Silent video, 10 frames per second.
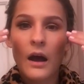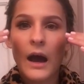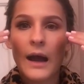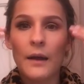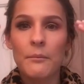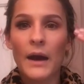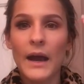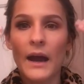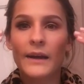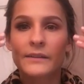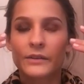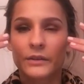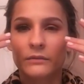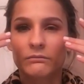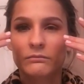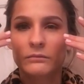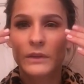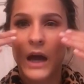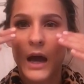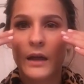my eyes are
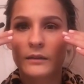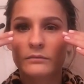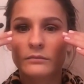not